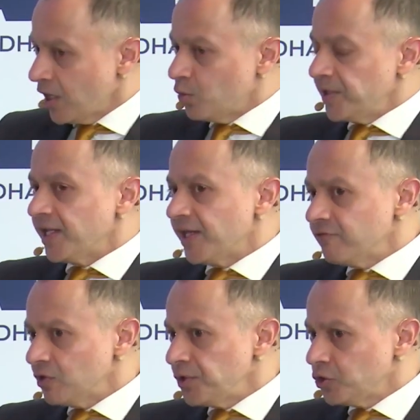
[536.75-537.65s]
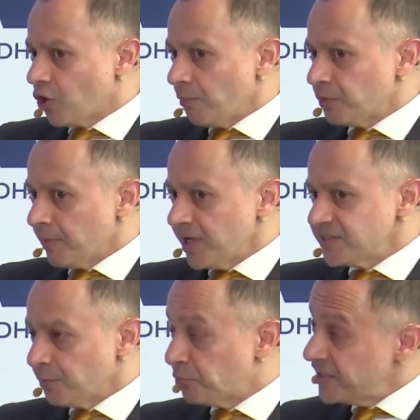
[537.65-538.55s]
We are never going to
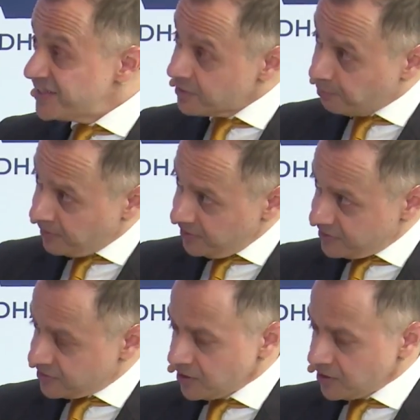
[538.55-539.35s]
compromise our principles